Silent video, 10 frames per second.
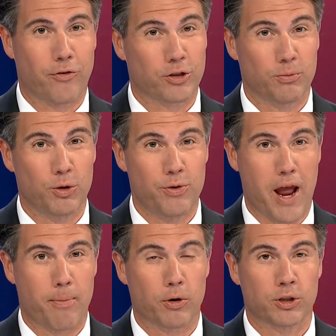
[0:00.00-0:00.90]
for some new
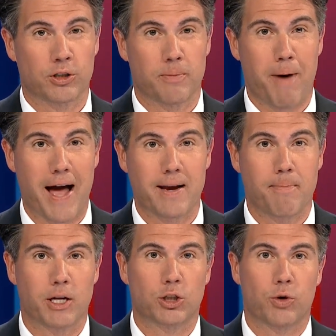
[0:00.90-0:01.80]
neighbors. The Biden
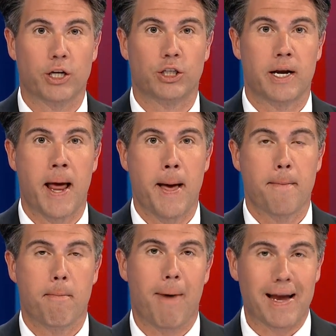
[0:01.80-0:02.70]
administration
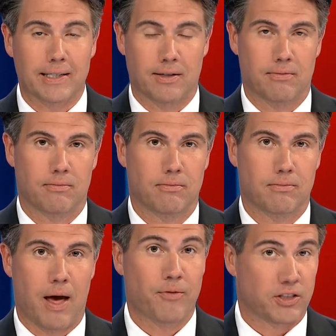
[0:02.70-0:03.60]
might,
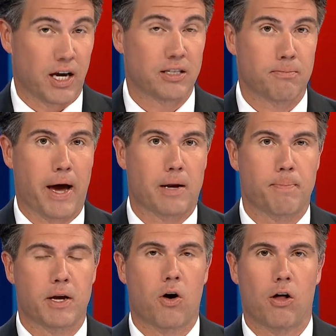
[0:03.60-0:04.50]
emphasize might,
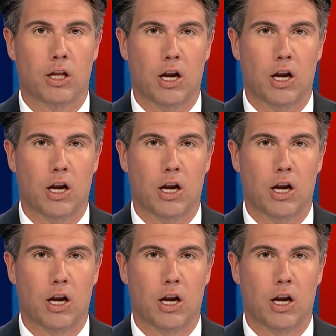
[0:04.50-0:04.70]
be calling